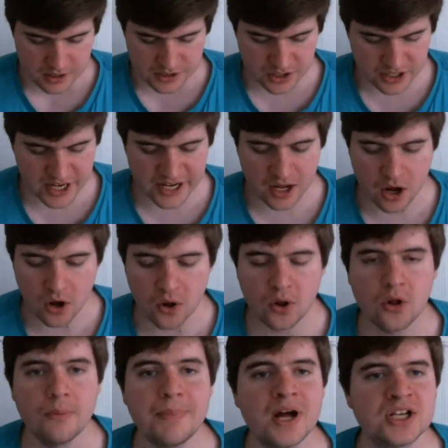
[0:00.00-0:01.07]
So you're getting a
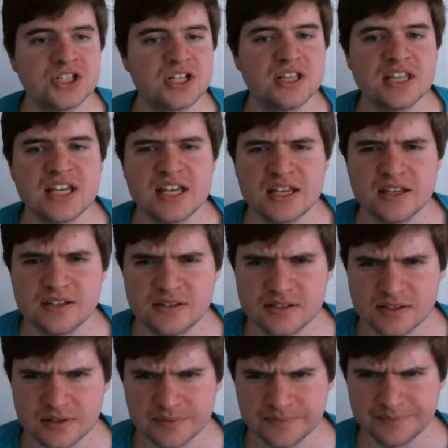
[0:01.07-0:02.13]
whole bunch of
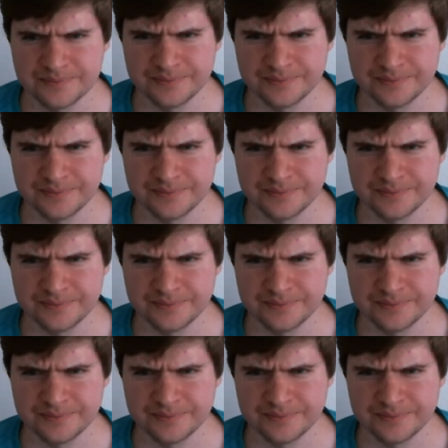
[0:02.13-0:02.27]
these.